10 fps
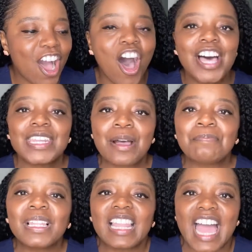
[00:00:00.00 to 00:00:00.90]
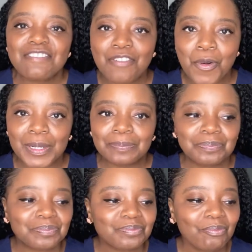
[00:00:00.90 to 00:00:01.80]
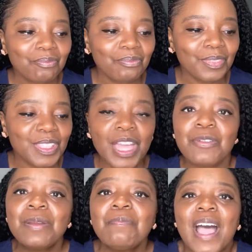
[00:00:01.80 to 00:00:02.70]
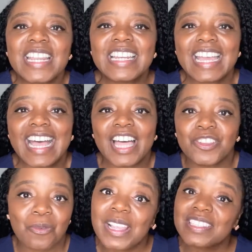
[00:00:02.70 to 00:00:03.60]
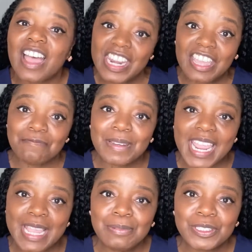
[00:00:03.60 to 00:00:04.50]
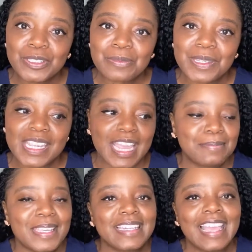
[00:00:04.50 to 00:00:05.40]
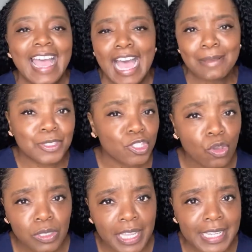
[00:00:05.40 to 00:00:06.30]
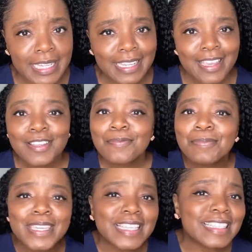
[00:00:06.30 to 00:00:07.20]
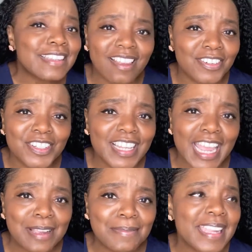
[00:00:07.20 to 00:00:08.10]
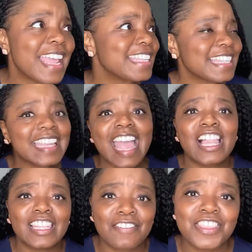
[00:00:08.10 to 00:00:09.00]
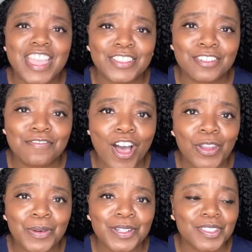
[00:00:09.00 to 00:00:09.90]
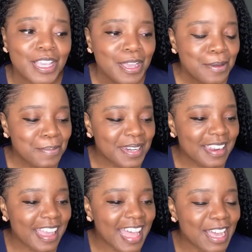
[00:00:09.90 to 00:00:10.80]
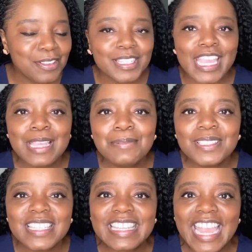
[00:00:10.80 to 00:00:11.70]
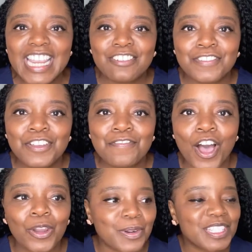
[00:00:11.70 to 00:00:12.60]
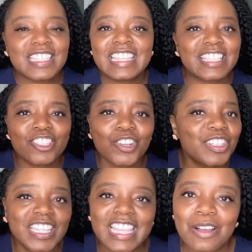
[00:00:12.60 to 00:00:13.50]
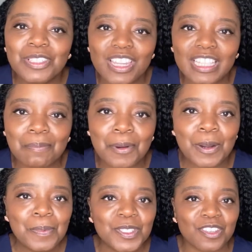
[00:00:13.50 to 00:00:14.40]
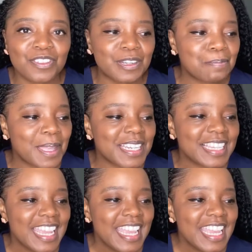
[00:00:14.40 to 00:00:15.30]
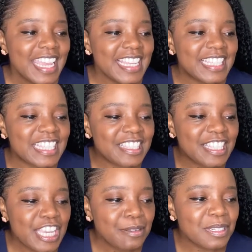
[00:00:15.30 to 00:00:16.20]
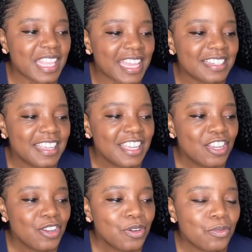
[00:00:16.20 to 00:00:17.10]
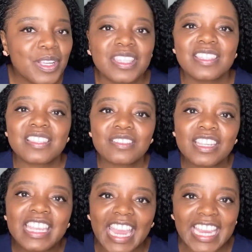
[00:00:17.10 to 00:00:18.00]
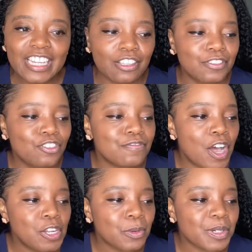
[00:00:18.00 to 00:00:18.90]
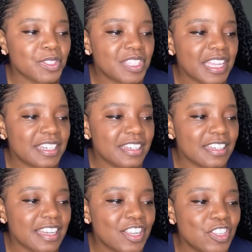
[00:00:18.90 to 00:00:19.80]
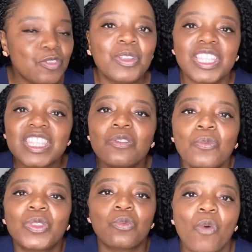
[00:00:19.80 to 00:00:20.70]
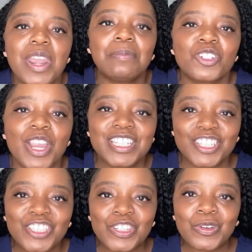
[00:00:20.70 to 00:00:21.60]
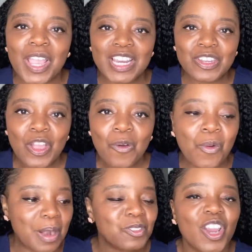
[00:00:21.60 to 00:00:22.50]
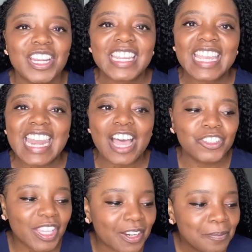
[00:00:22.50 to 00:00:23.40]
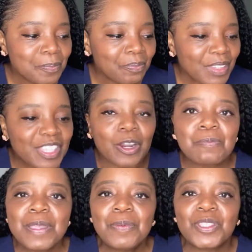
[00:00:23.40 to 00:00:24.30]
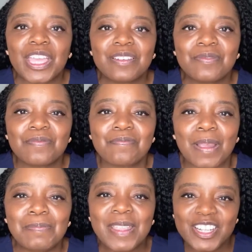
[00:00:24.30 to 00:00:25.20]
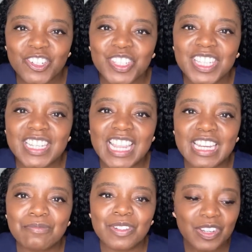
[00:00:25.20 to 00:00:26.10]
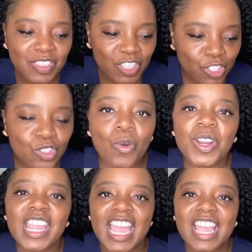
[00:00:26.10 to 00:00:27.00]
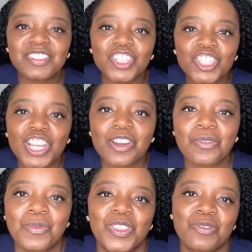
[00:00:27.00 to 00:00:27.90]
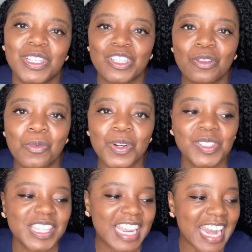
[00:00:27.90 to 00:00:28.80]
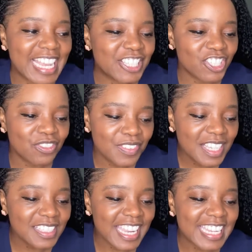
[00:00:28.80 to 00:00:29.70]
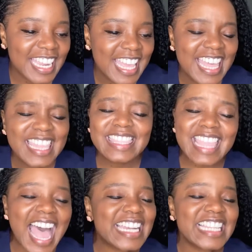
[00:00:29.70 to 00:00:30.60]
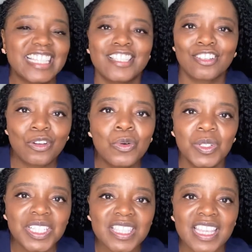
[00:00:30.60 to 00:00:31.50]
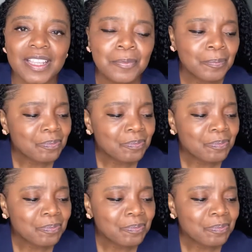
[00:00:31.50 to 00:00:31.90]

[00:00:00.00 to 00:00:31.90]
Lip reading: on a platform that we might otherwise not have been able to be. I mean, I'm so lucky because Dr. Taya Med has like 11,000 followers, but I was able to gain a few followers, and certainly that was not the purpose of it, but it seemed that with this gain of new followers, that with what I'm trying to do and what I'm trying to get out there, there are people that might be interested in the story I have to share with the rest of the world. And I just feel like that is the coolest thing.